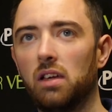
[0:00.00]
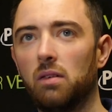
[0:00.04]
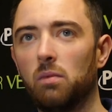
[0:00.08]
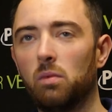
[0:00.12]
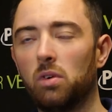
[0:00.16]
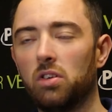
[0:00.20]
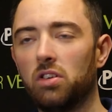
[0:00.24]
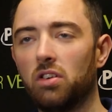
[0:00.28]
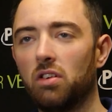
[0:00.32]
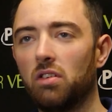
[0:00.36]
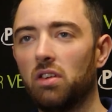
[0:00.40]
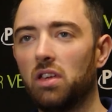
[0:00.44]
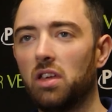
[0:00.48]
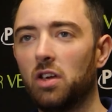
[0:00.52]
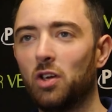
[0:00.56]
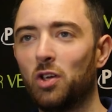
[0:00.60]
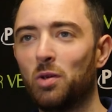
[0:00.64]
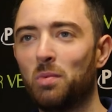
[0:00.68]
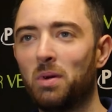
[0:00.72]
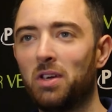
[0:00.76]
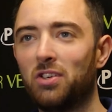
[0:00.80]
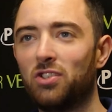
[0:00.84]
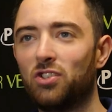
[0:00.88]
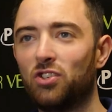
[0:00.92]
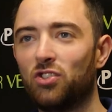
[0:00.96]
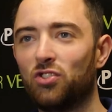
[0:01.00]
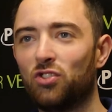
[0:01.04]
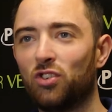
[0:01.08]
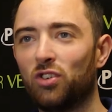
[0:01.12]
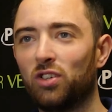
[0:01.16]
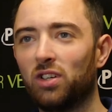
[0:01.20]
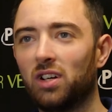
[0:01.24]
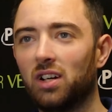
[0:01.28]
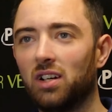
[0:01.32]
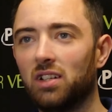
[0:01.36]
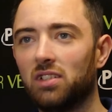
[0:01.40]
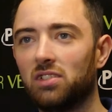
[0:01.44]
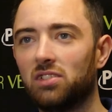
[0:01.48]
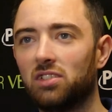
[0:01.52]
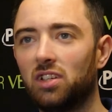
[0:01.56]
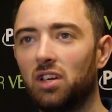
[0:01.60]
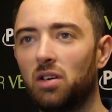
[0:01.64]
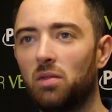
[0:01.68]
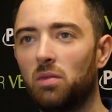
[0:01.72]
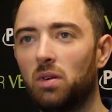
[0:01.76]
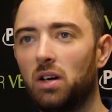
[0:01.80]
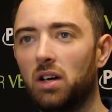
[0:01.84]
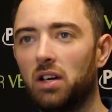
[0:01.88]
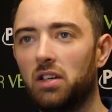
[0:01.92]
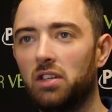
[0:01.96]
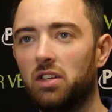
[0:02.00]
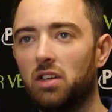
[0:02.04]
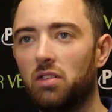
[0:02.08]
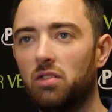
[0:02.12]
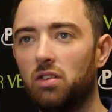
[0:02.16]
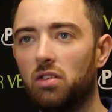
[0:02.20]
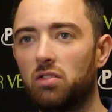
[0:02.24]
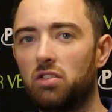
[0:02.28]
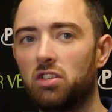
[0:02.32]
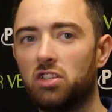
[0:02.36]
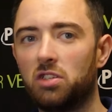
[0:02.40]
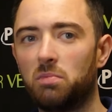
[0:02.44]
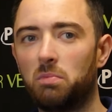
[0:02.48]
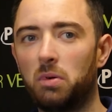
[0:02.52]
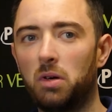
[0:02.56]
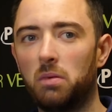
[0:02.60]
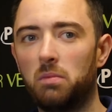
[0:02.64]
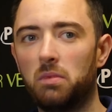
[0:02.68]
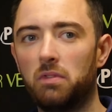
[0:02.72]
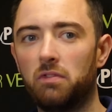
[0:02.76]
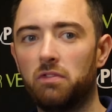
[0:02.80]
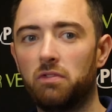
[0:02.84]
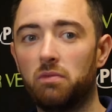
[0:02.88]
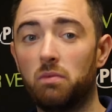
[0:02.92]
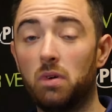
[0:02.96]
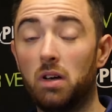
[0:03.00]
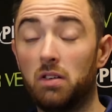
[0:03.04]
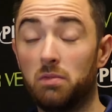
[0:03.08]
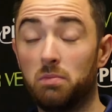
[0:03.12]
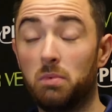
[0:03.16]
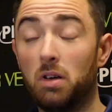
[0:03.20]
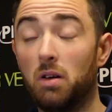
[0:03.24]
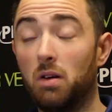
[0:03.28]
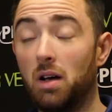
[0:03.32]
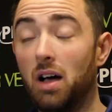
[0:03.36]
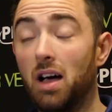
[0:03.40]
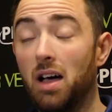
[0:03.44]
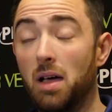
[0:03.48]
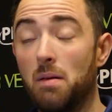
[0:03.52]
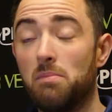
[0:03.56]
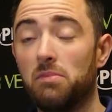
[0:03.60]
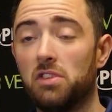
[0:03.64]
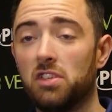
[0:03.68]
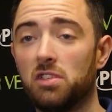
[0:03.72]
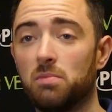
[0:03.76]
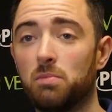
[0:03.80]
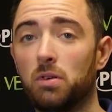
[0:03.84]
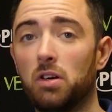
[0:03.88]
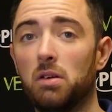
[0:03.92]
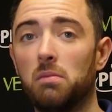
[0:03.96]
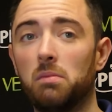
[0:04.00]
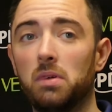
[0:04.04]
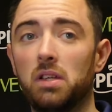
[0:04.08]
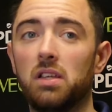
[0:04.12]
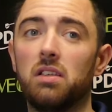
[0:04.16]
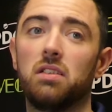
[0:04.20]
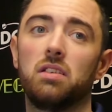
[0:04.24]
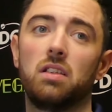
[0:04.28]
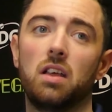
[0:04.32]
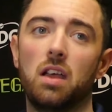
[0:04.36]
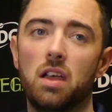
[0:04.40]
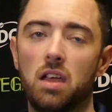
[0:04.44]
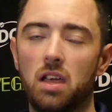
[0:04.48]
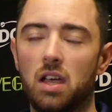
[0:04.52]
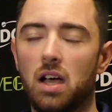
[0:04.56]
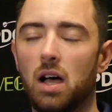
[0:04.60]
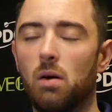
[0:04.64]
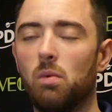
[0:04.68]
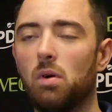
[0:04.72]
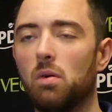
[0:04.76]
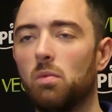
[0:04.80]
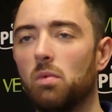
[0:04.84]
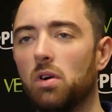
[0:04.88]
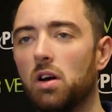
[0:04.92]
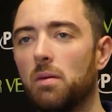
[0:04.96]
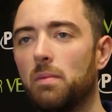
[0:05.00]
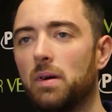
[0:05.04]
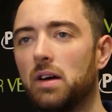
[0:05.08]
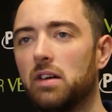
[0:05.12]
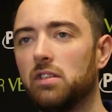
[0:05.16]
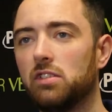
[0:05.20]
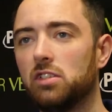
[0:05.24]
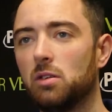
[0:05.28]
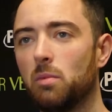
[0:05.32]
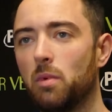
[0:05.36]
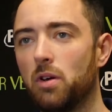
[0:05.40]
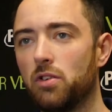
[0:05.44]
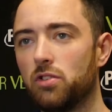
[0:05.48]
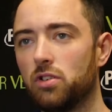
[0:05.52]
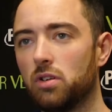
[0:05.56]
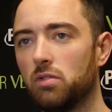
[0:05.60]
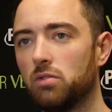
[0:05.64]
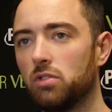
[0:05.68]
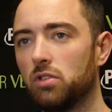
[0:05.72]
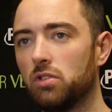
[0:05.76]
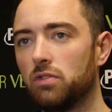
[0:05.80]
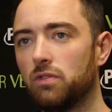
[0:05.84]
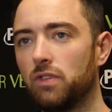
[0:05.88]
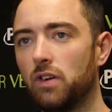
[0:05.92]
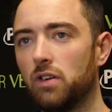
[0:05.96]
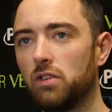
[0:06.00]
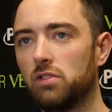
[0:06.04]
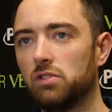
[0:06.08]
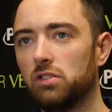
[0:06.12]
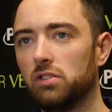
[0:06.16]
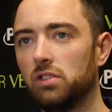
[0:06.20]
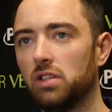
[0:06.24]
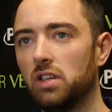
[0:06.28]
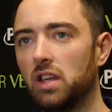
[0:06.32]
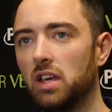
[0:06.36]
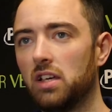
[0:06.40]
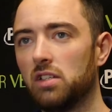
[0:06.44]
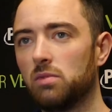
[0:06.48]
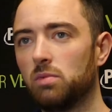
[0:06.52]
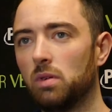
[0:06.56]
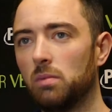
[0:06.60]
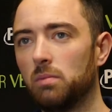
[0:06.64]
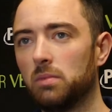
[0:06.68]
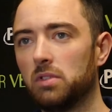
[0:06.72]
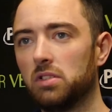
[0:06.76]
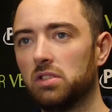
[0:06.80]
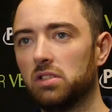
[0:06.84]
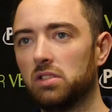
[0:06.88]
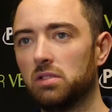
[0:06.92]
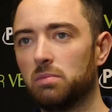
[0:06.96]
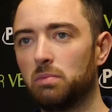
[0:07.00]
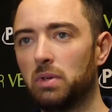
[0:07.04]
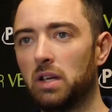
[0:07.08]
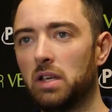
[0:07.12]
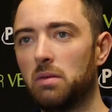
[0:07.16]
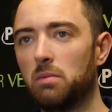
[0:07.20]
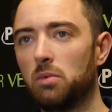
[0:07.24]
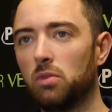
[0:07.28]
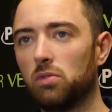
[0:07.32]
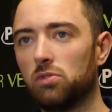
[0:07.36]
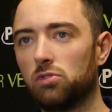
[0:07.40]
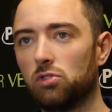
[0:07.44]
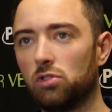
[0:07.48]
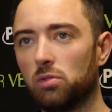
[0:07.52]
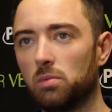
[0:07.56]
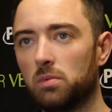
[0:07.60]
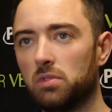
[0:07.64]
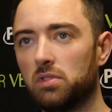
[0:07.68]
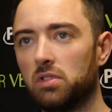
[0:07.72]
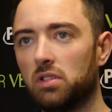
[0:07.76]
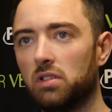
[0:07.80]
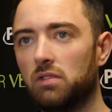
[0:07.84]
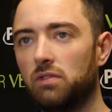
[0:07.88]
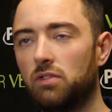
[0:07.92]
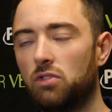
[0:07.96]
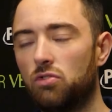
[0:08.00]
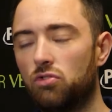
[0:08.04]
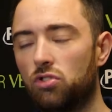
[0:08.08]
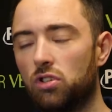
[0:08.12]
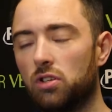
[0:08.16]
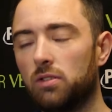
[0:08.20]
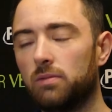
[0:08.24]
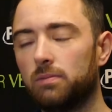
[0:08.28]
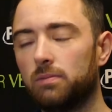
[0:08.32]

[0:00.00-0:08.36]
what don't kill you makes you stronger. So, you know, no disappointment. I am disappointed, but I won't worry about it too much. I'll just focus on the next one, because there's plenty more tournaments in the future.